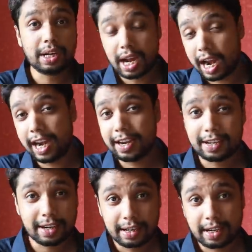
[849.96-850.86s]
it, I
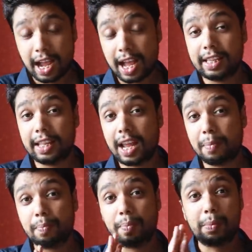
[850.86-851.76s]
edit it, and then I
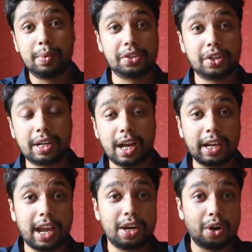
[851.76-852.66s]
publish it
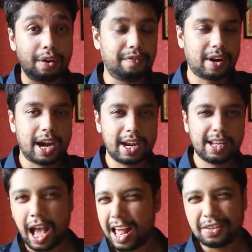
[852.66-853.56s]
again on
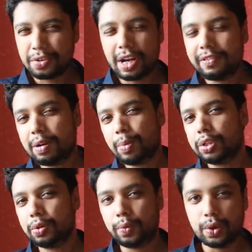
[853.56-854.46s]
Friday. And it's not even
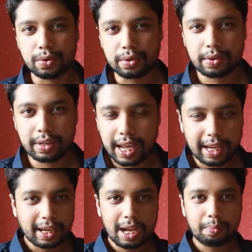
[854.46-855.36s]
about the views.
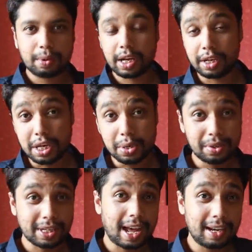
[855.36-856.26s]
Taking up a new
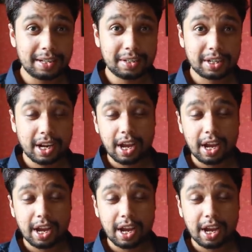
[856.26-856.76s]
challenge,